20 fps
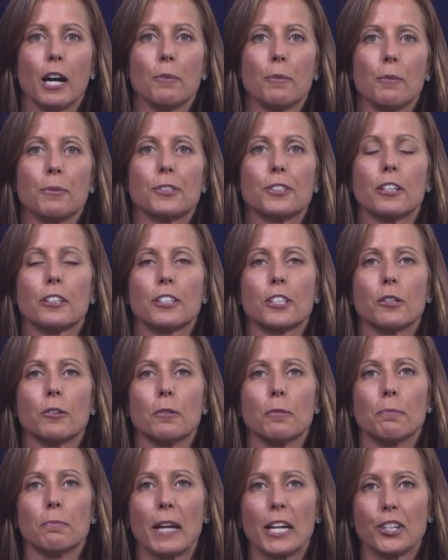to
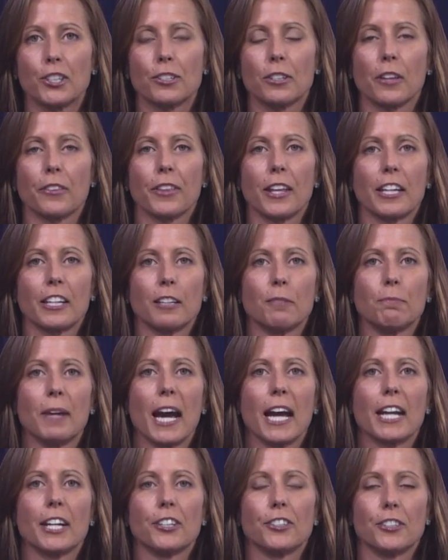make sure that they can
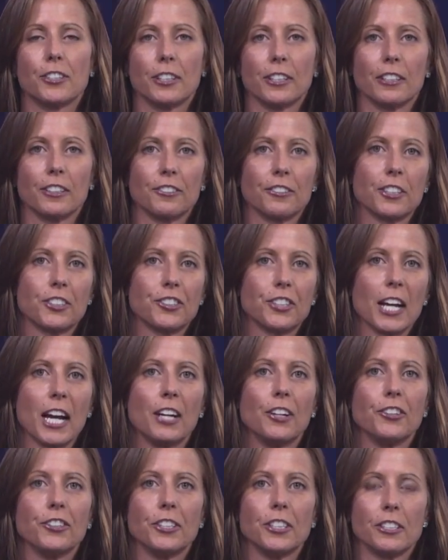manage the
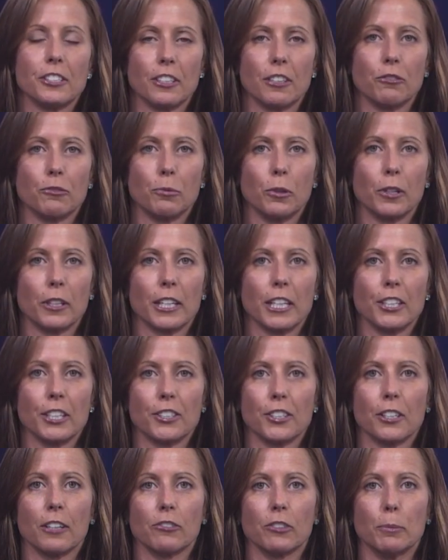challenges of working
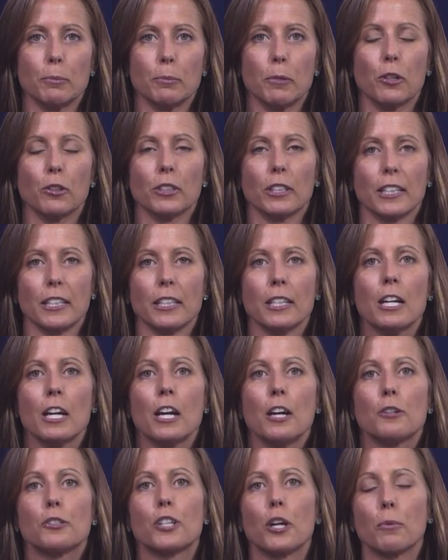remotely.
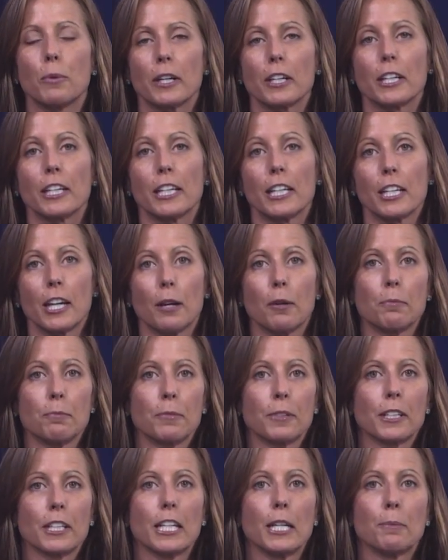So we're going
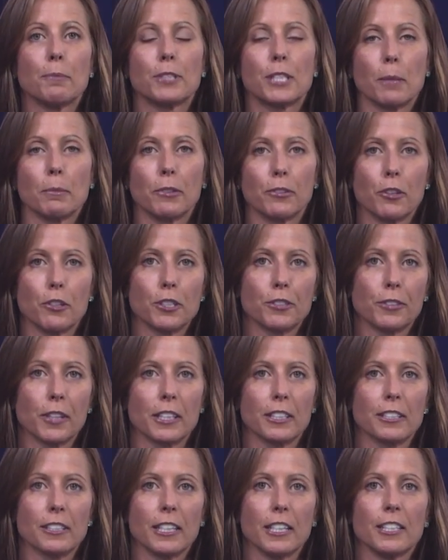to keep some of those
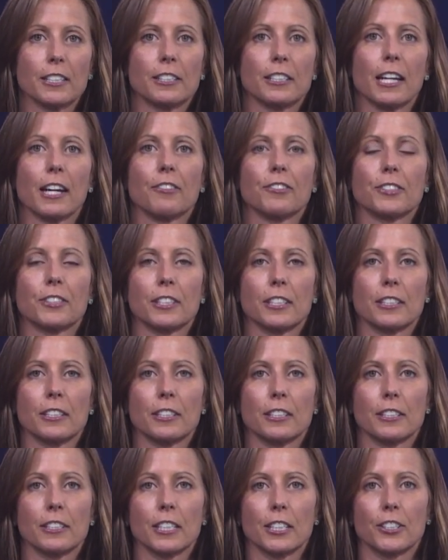flex days, to have six
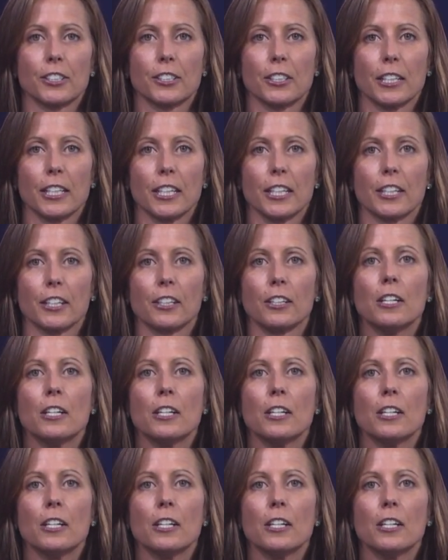a year,